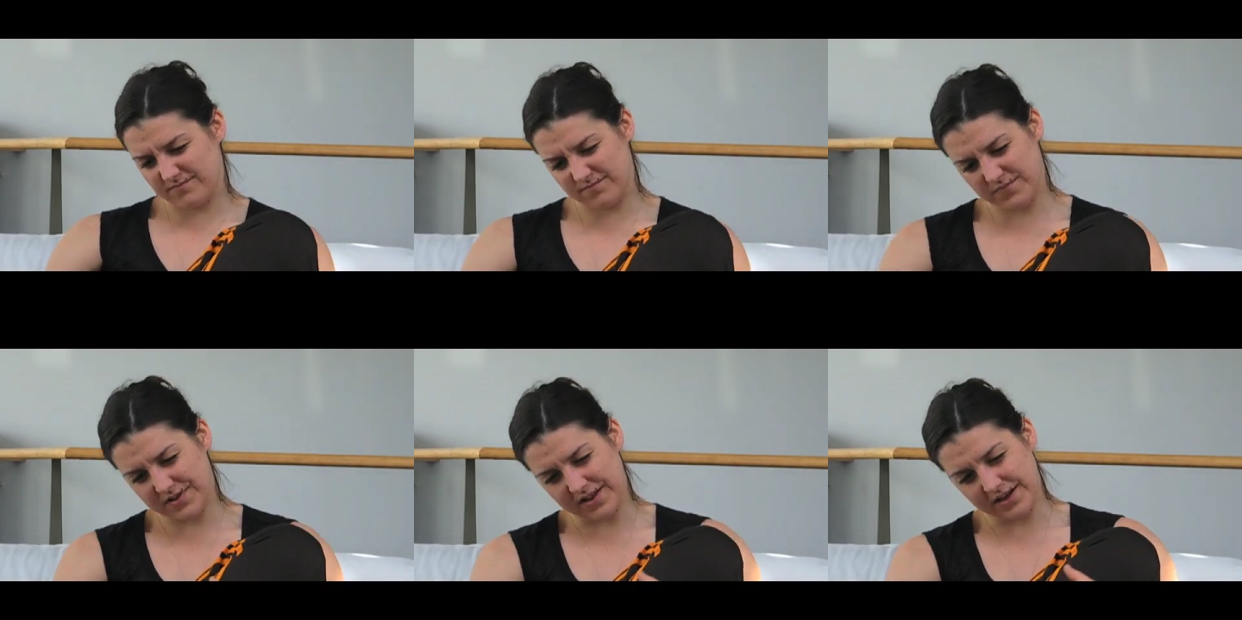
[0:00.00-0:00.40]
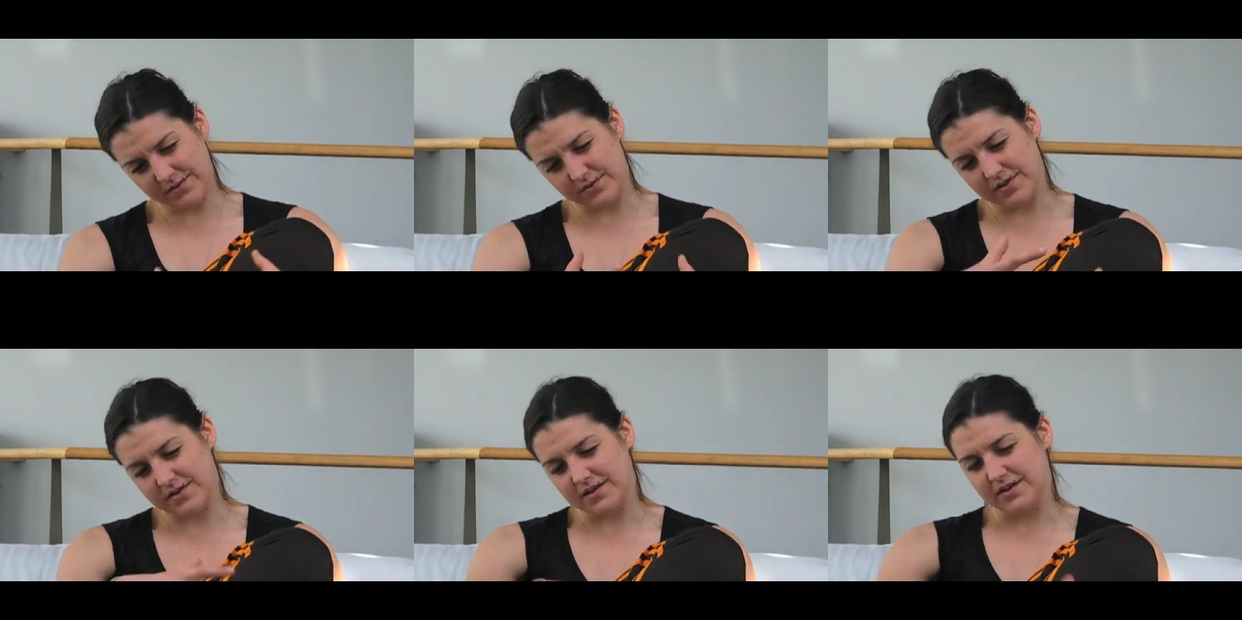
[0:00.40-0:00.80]
play
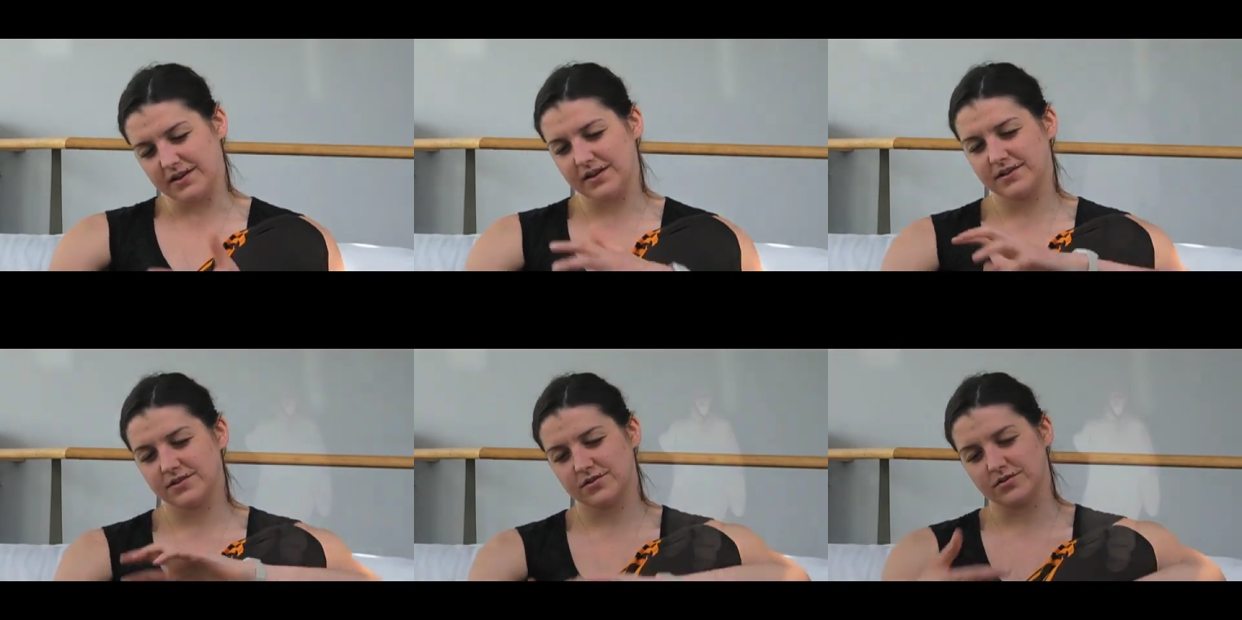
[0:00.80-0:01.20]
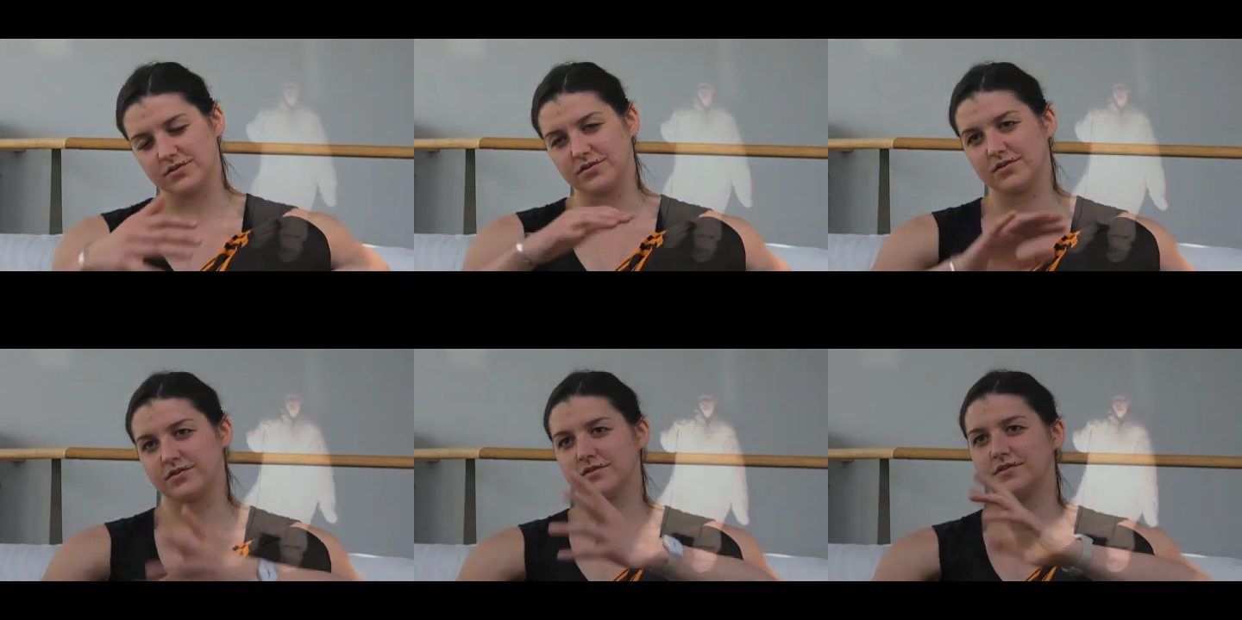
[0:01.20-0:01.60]
with the
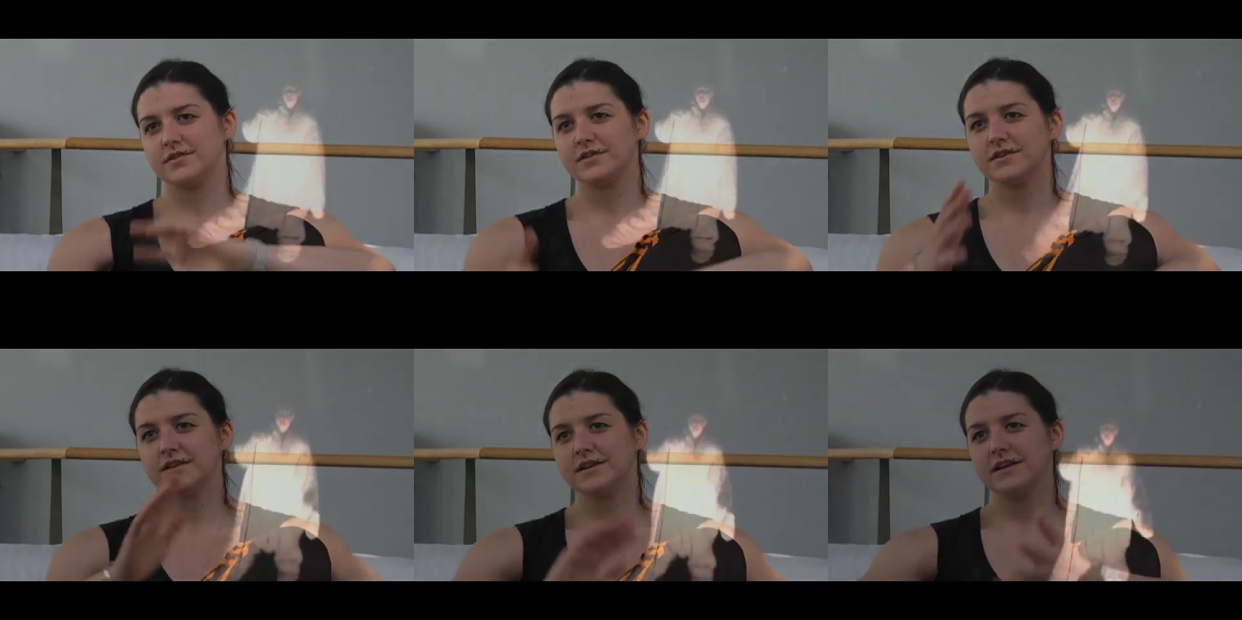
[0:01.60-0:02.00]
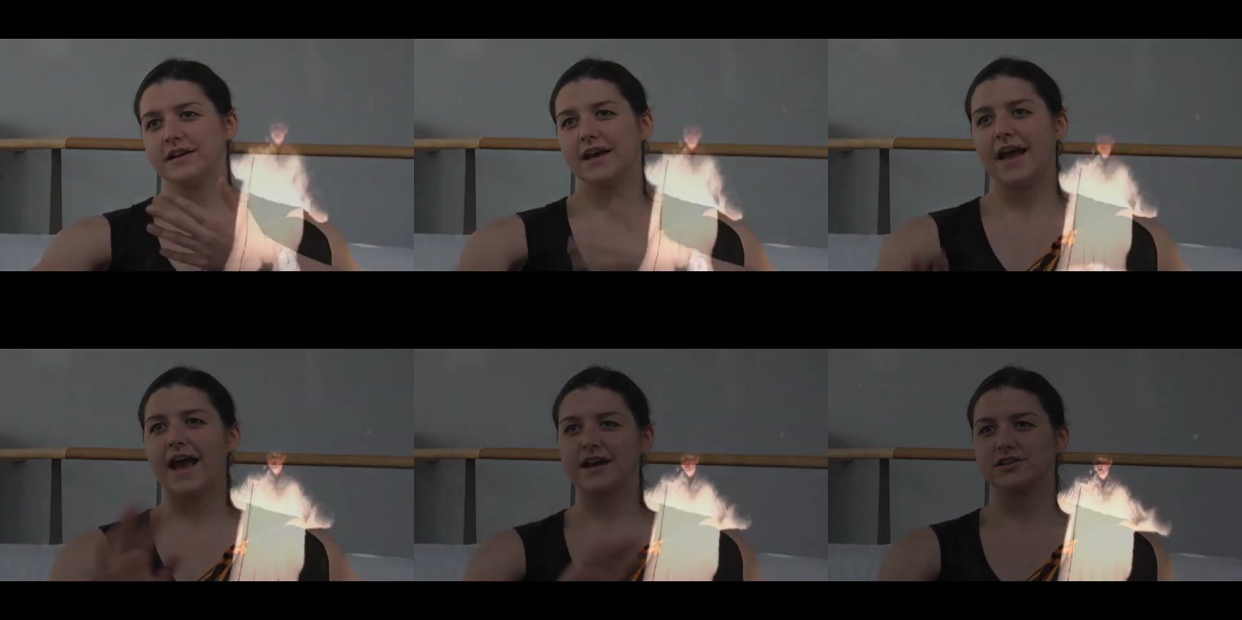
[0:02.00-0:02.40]

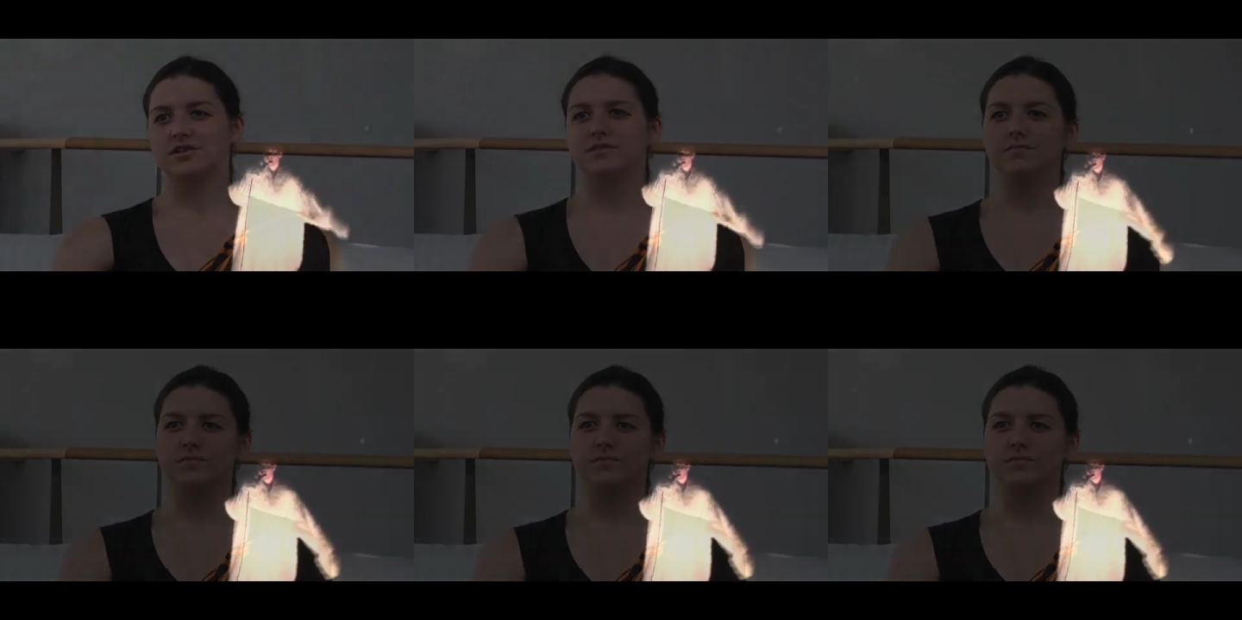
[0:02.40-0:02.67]
interaction